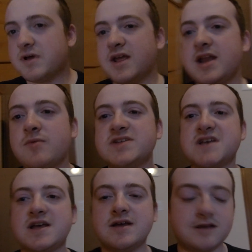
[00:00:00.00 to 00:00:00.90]
But anyways,
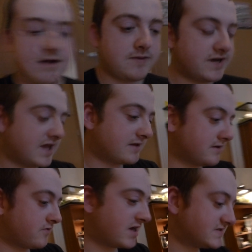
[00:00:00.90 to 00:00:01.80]
I want to get
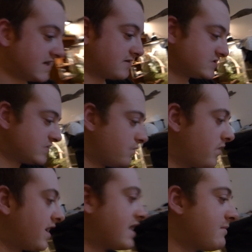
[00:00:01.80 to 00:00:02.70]
you guys down to
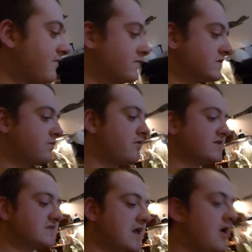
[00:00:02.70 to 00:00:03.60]
where I get my frozen
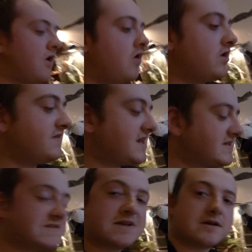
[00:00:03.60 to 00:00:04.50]
rodents. All of
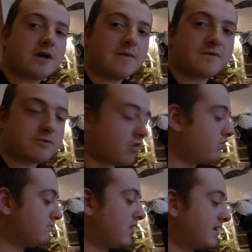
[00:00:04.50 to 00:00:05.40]
these come from
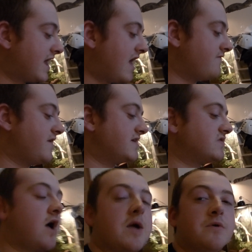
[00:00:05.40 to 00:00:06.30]
Cold Blooded Cafe,
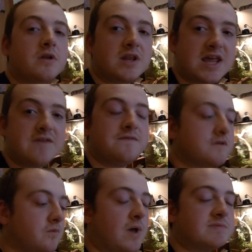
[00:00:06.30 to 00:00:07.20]
so I will leave
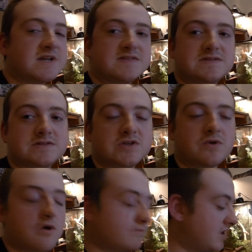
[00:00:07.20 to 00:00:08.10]
the website to
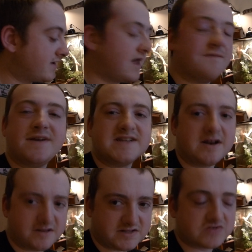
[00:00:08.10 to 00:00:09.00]
Cold Blooded Cafe down
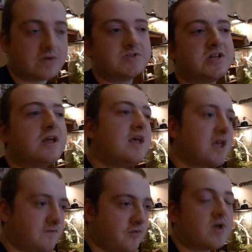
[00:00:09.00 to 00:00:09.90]
in the description.
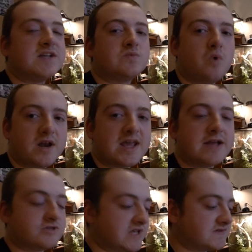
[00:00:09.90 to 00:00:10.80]
If you guys want to get
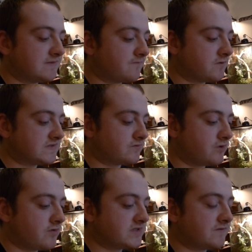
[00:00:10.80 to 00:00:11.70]
yourself some frozen
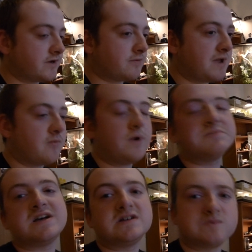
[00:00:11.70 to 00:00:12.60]
rodents for your pet
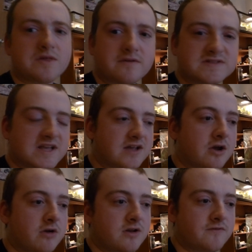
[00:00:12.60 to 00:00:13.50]
reptiles, whether it's like
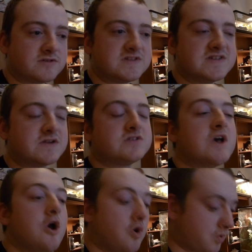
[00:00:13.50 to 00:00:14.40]
carnivorous lizards
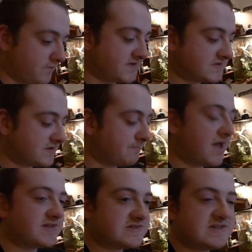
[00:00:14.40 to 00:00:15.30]
or if it's some
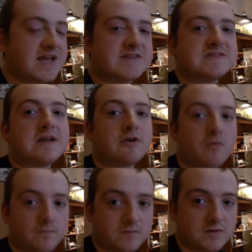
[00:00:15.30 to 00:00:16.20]
pet snakes that
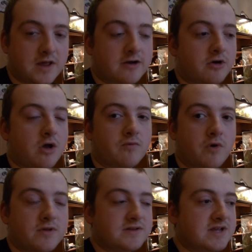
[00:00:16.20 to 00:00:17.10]
are on
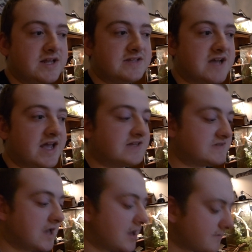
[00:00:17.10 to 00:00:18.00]
rodent eating
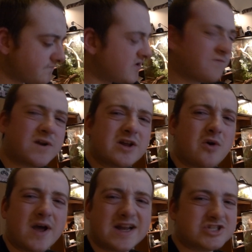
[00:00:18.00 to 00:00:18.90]
diets, feel free to
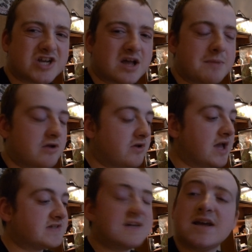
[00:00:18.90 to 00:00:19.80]
go ahead and check them out, you
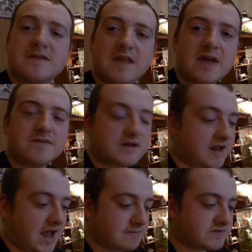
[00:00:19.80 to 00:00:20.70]
guys. They have done
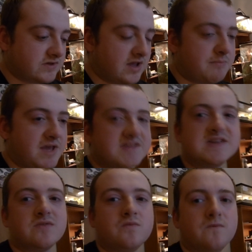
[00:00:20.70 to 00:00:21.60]
absolutely
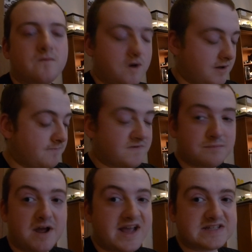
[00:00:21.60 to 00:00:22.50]
amazing
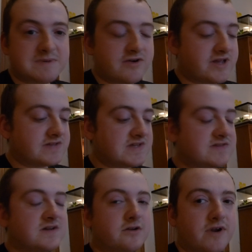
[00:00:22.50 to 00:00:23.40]
from my experience
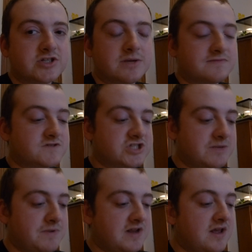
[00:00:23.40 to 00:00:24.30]
and done a great job of shipping.